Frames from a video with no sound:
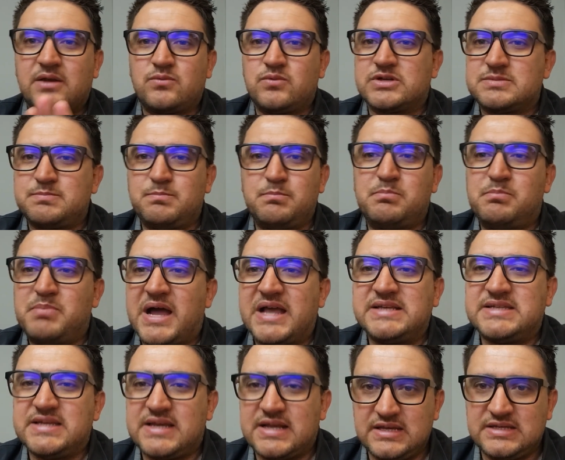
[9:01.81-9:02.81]
it was
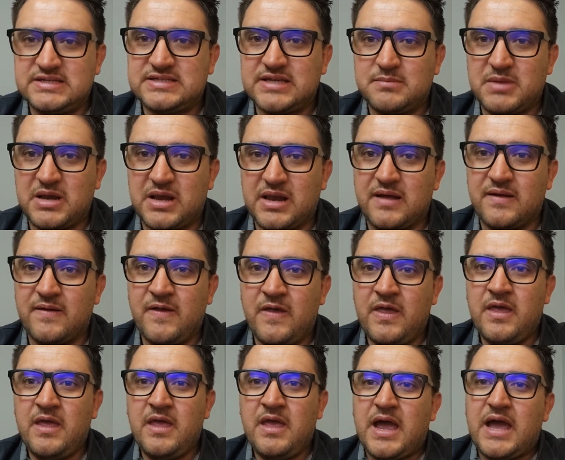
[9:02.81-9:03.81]
basically similar.
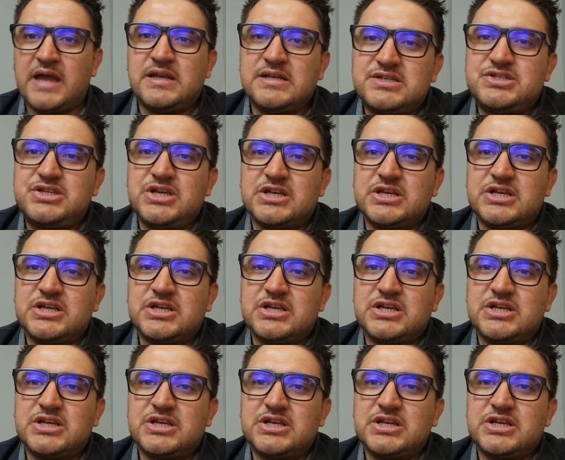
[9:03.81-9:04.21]
And it's